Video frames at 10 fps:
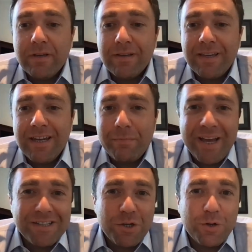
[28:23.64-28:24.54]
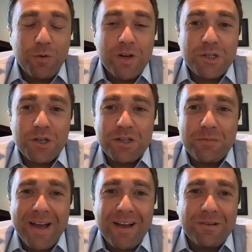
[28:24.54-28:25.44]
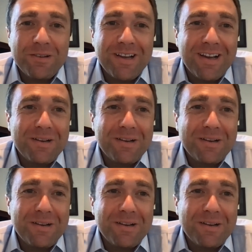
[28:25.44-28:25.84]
getting back to your question about